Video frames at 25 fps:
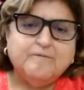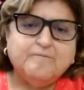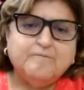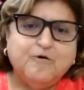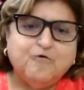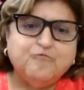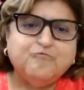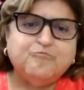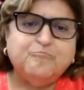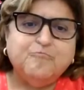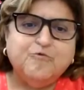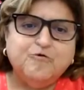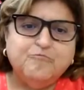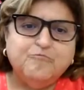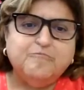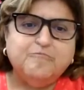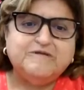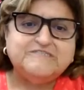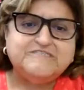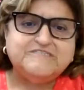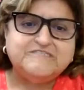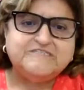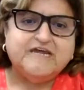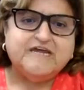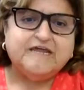both
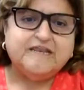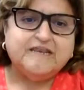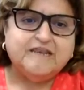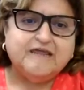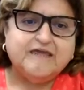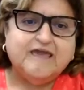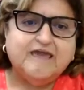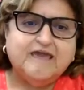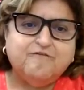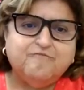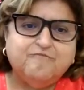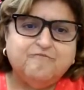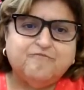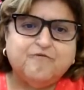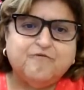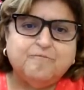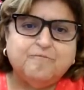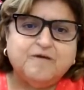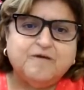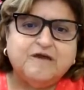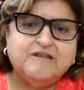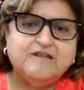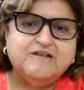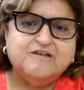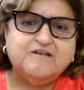movements stand to gain
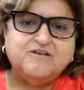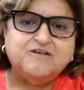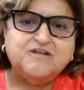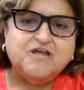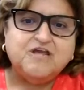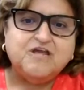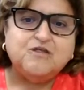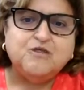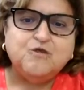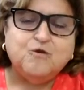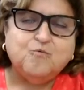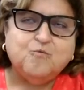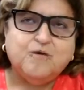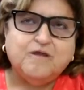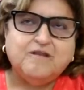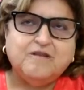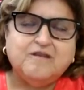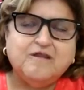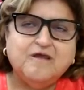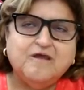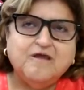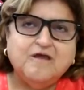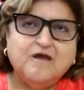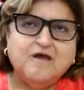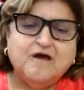from continuing
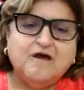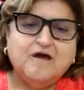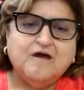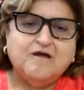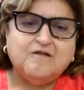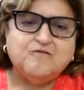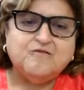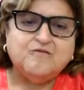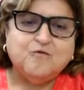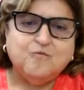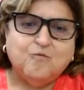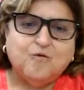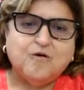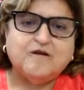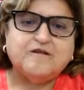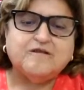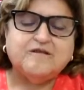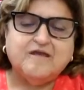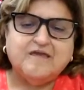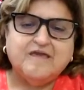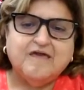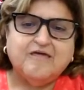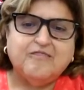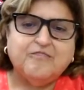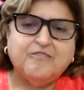to work
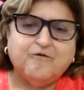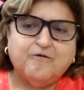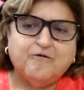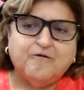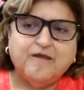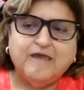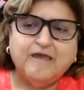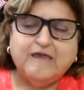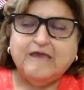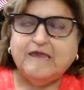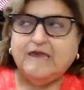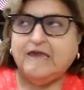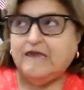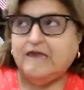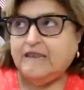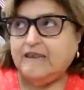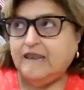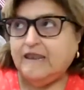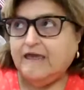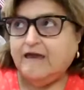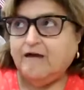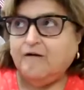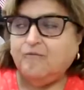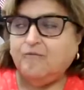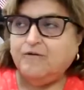together. And
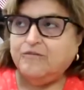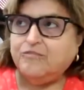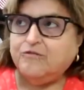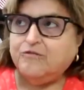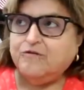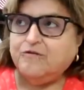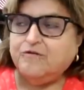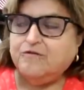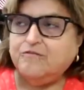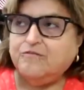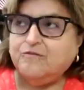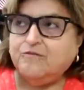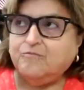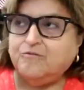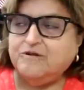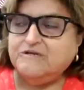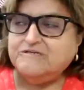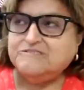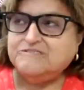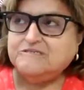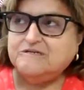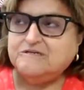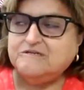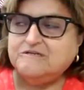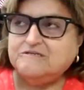now with the
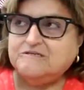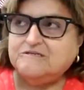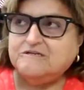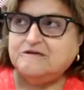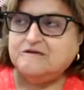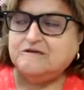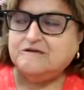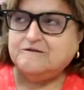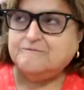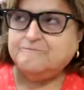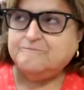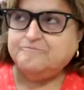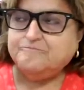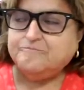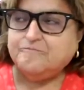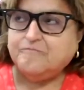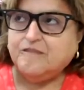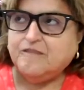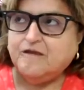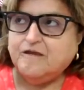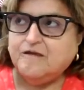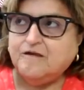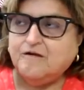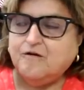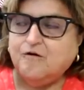recent
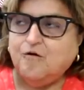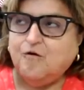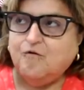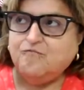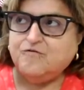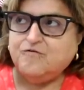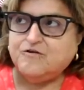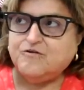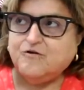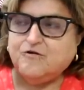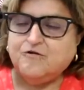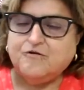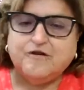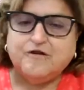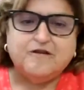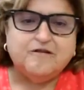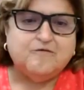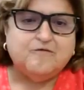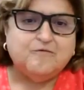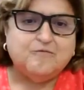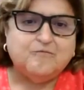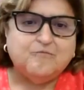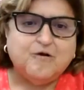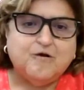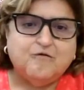overturning
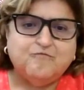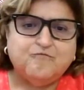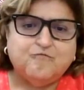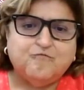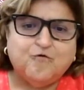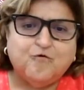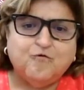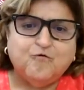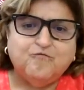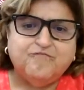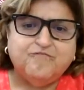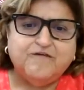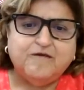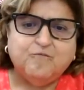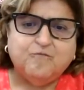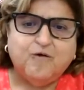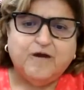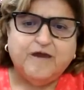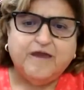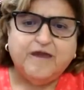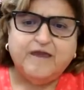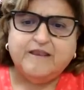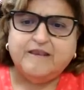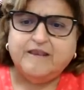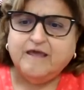of Roe v.
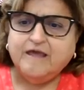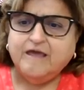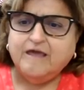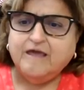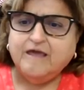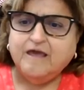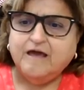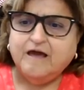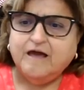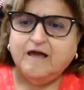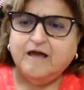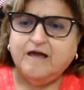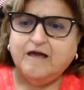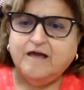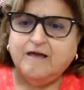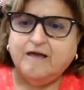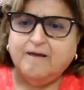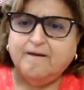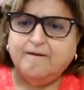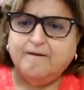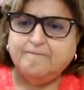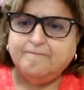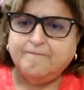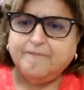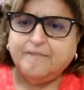Wade,
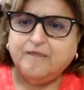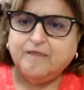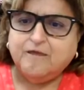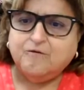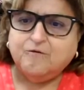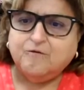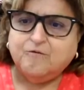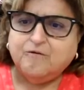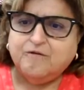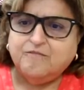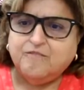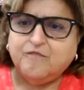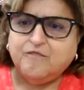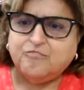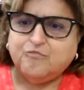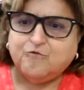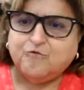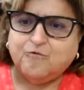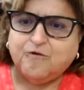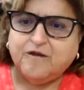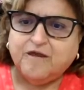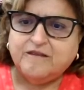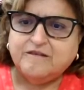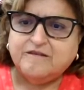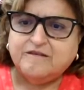you know, and the
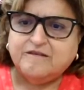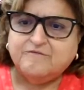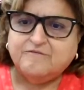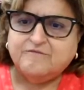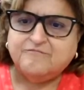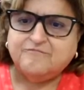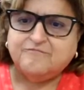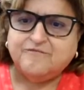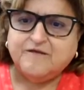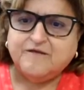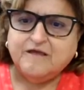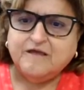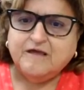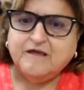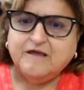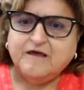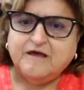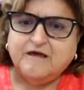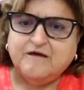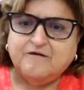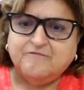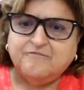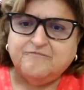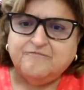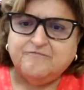threat of
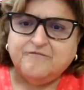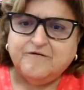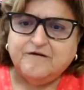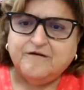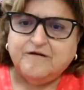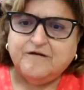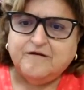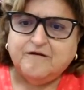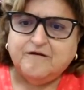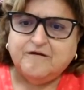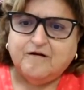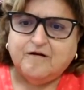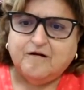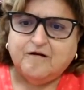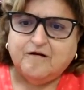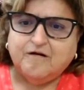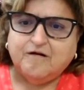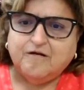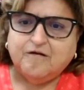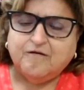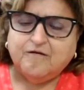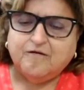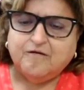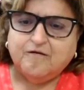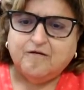
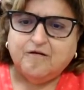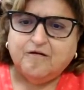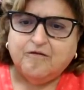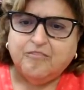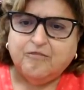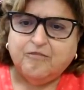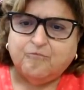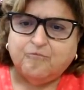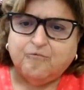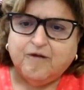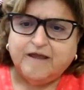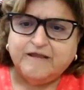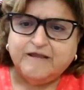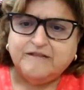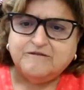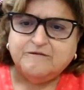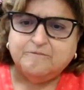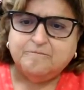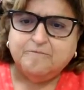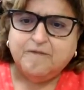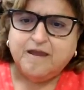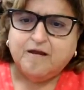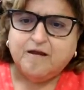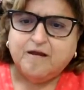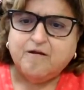the right to
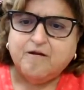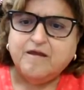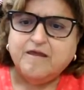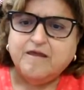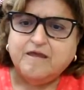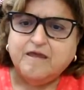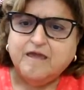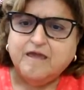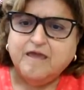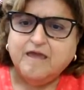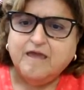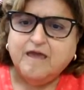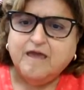marry